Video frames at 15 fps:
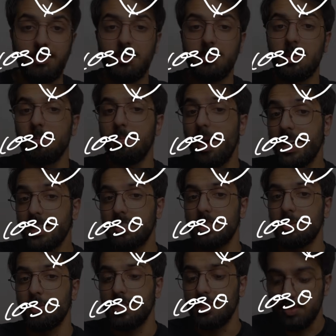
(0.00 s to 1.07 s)
from the max
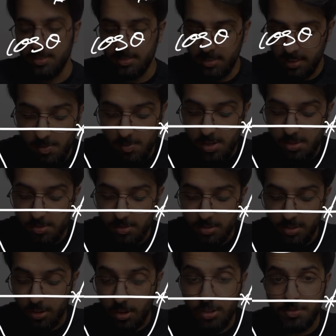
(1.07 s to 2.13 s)
displacement, we use
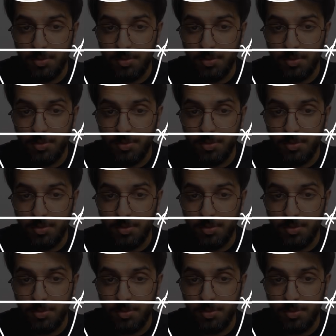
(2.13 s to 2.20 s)
the cos